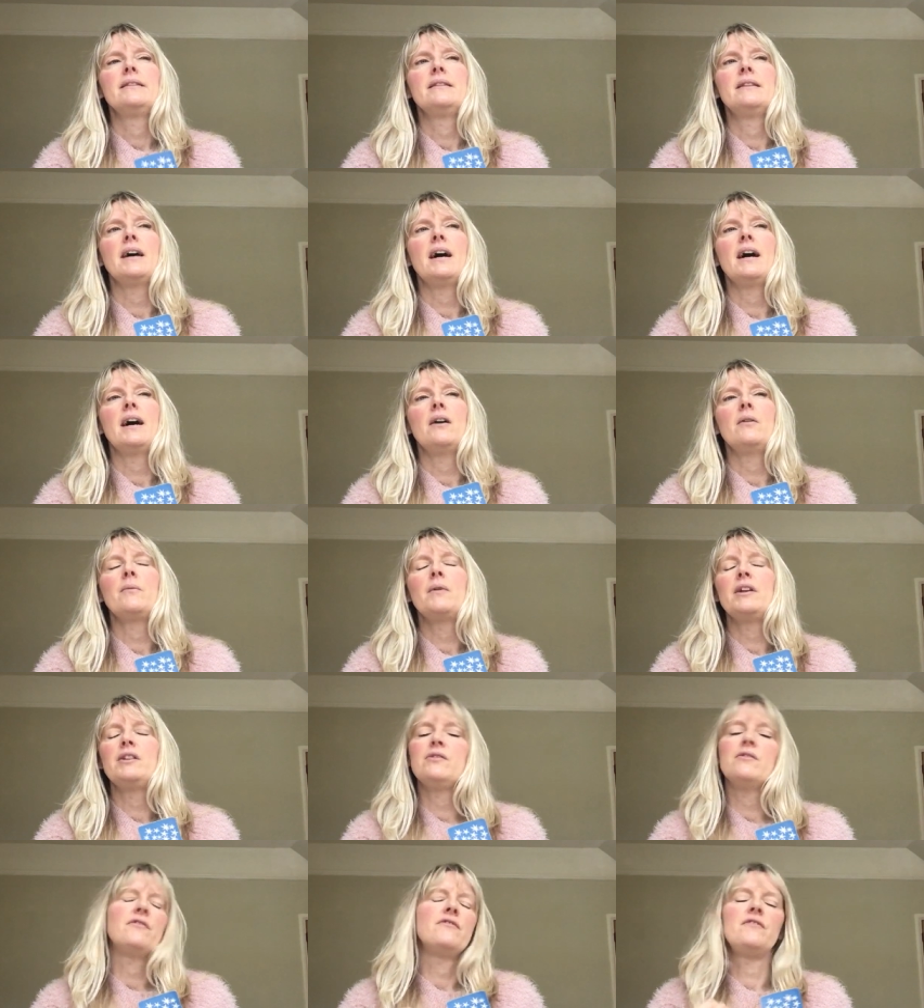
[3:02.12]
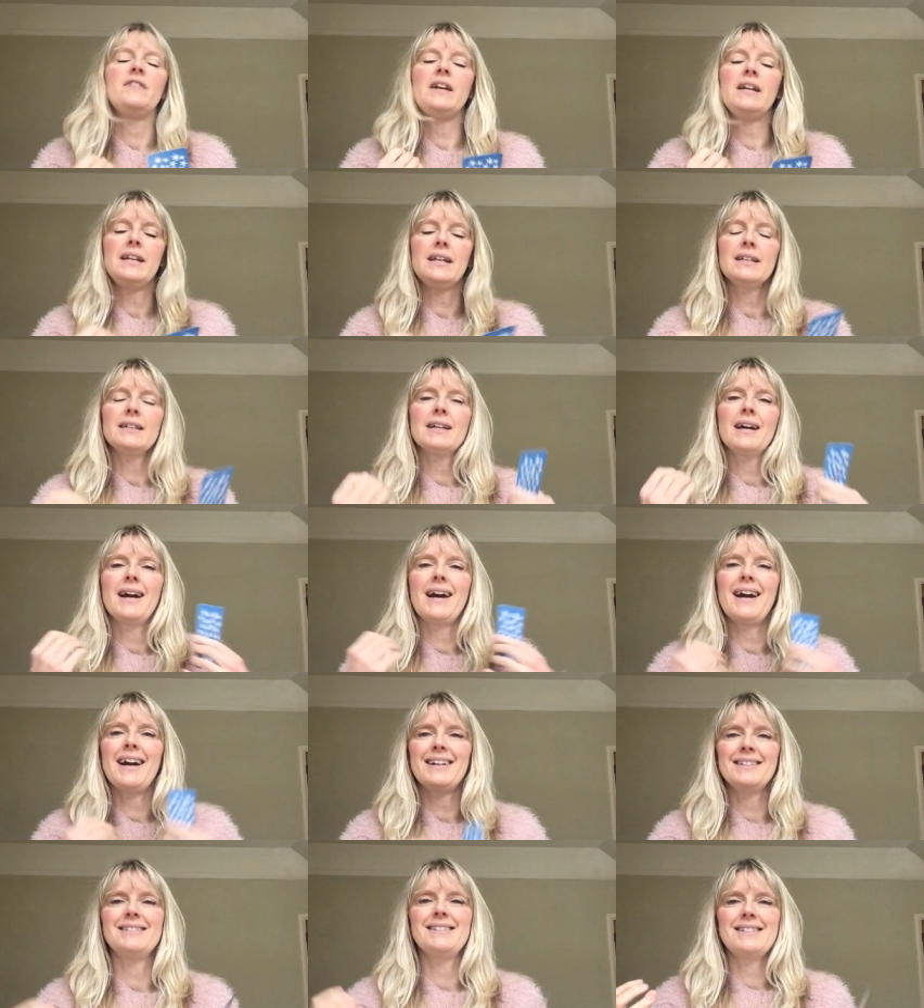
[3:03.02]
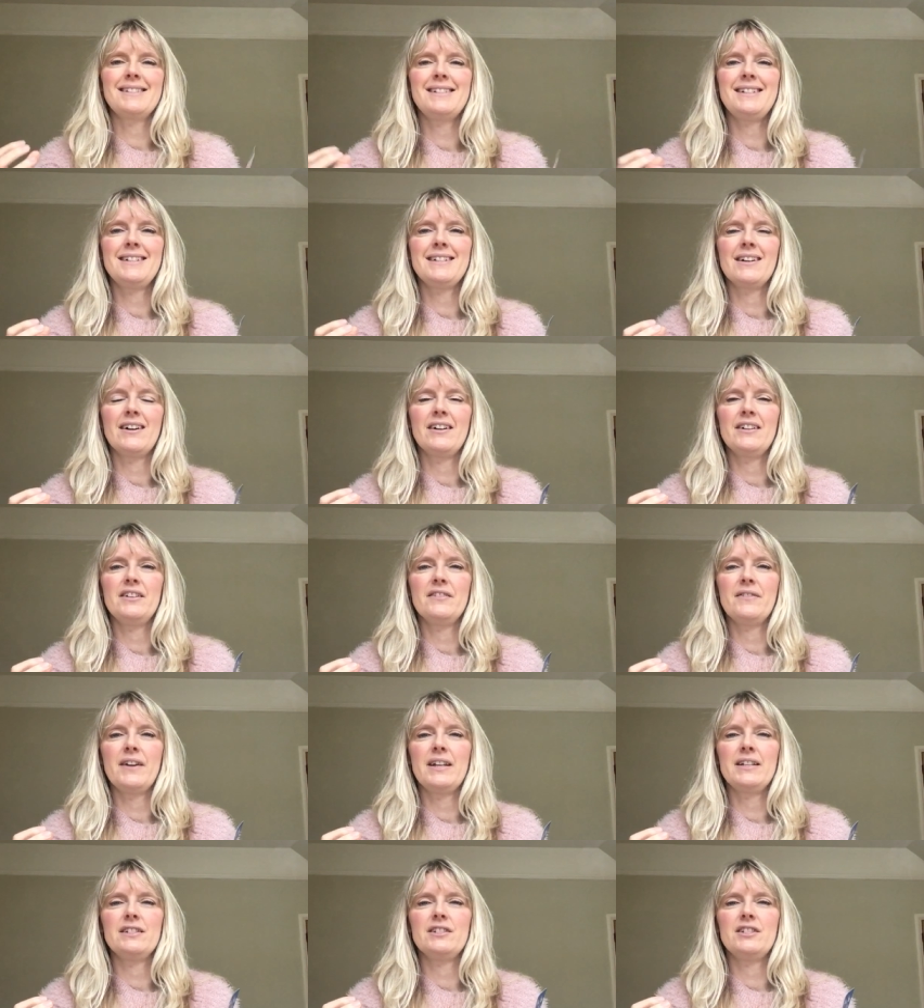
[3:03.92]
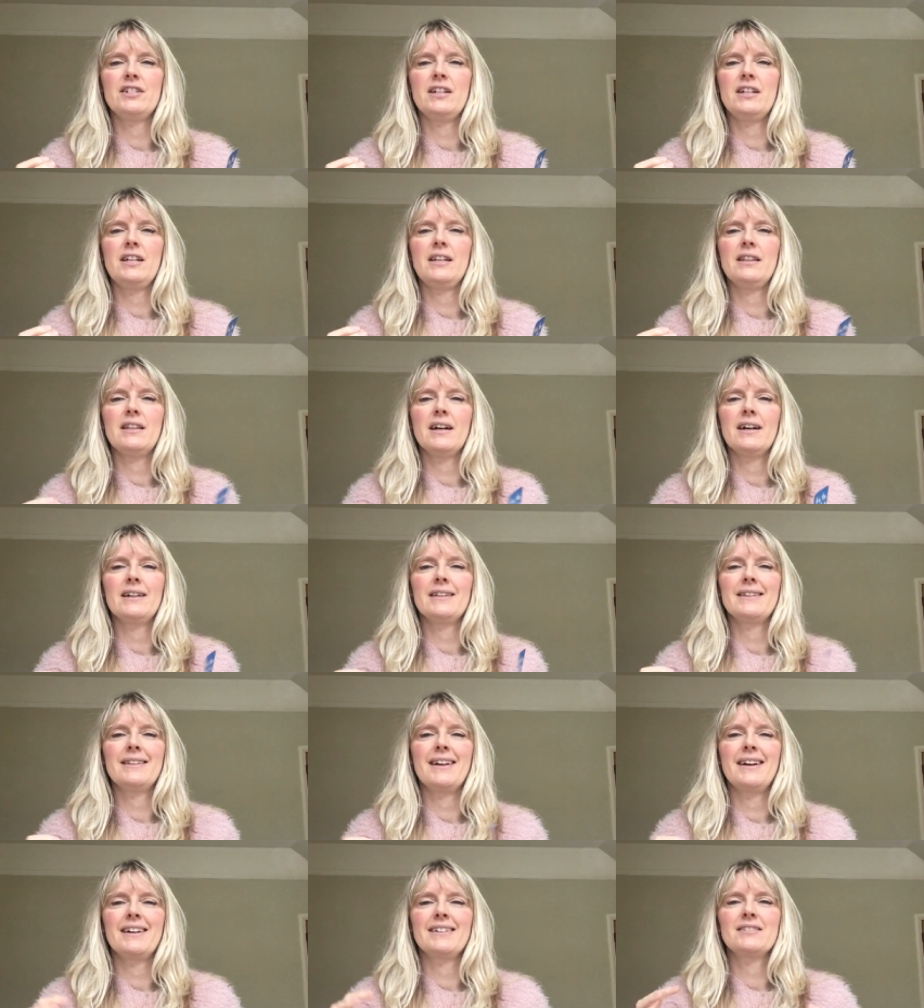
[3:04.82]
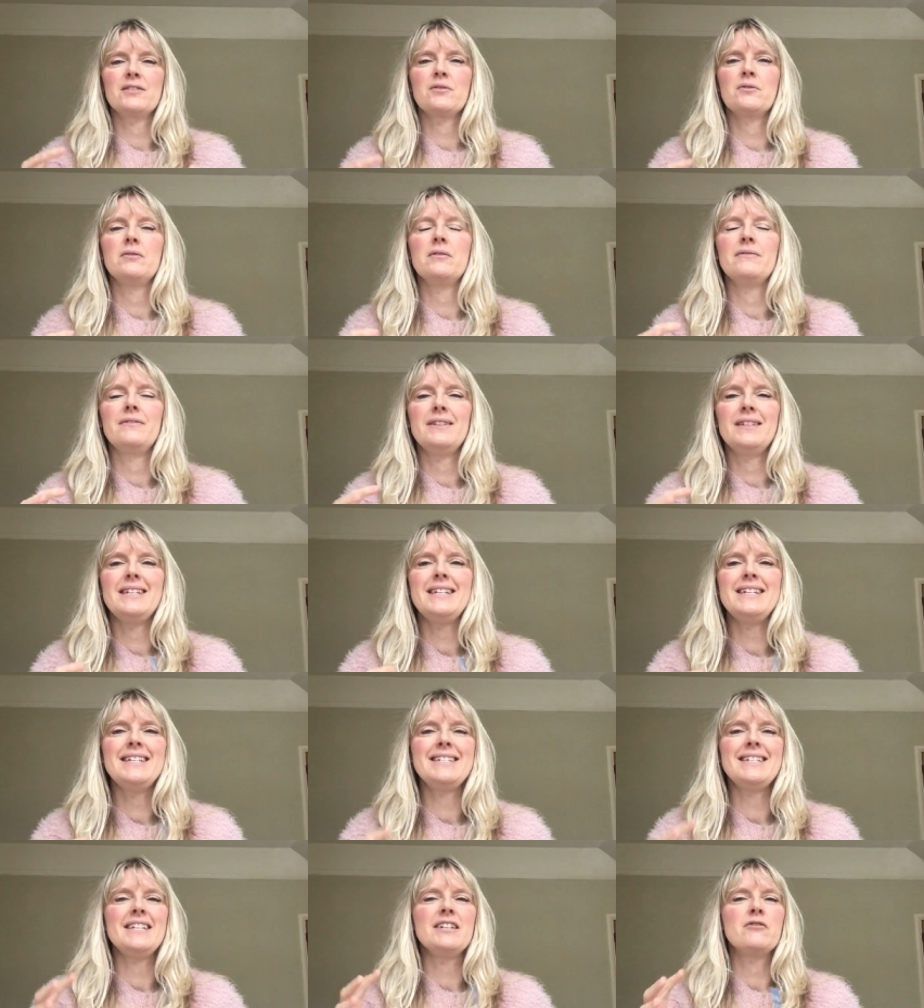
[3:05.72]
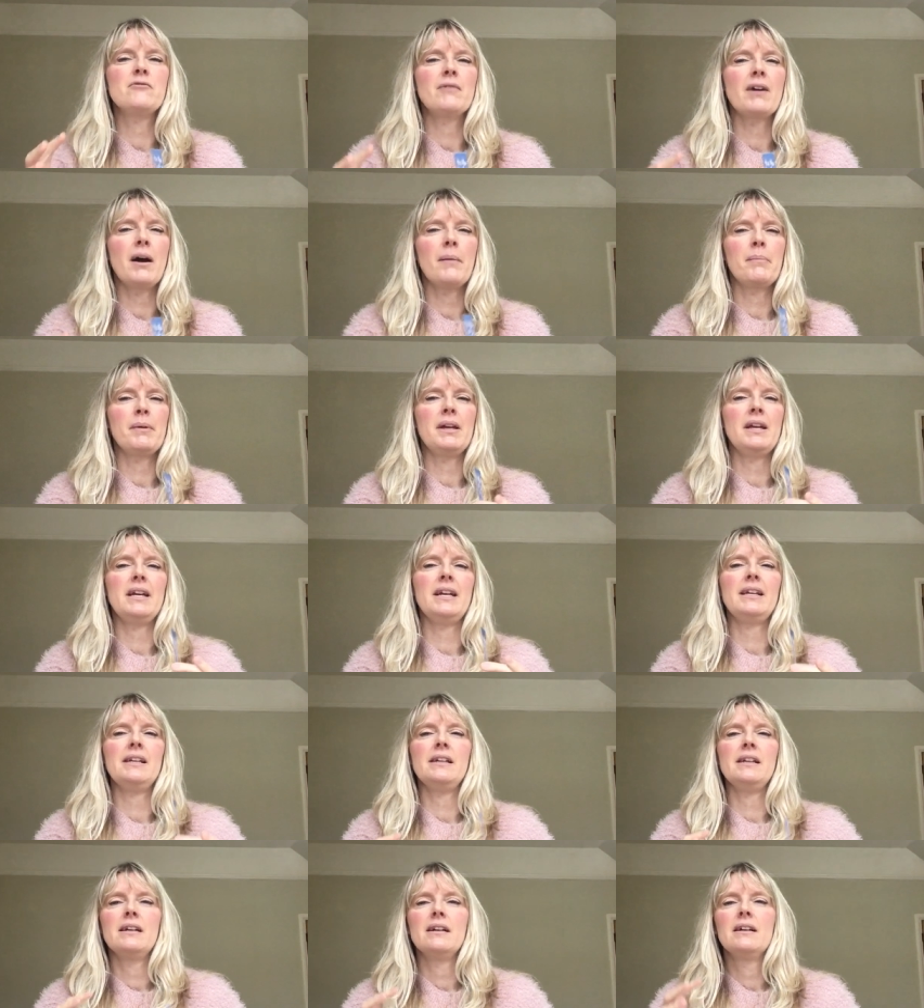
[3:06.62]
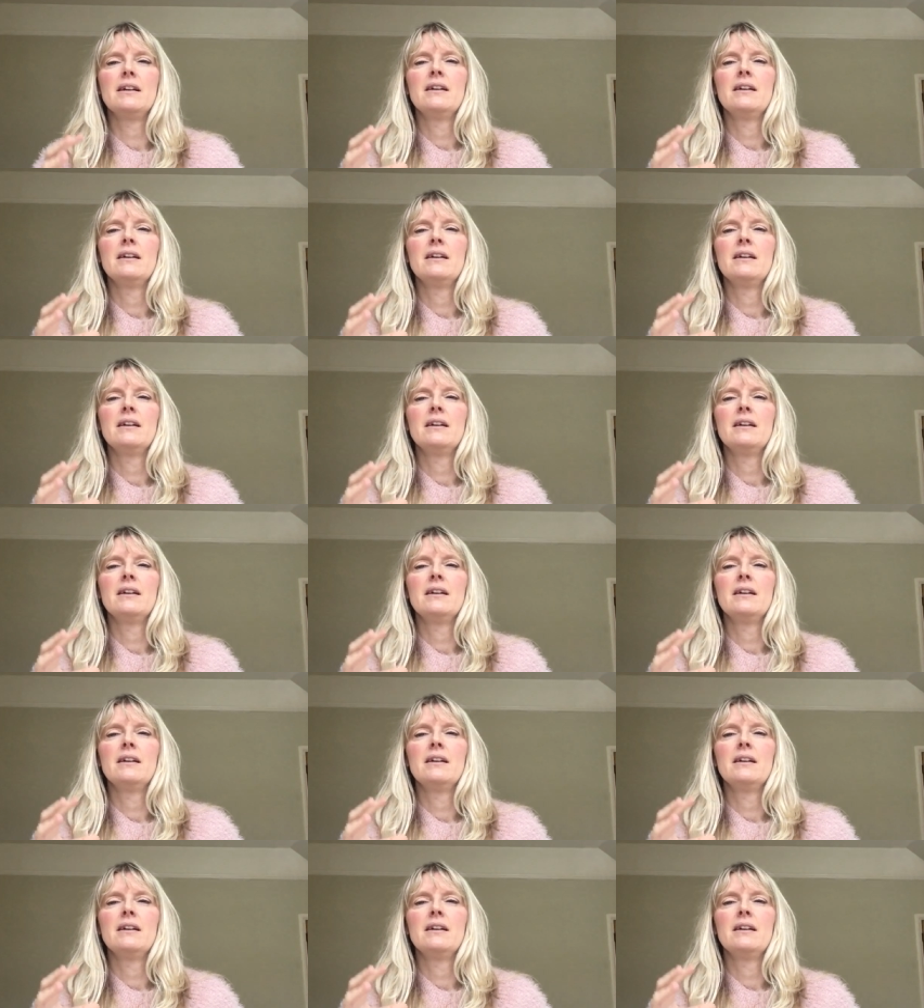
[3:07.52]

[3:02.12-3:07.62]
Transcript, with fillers: that when you're feeling that antsy kind of energy, that that sort of needy, grabby,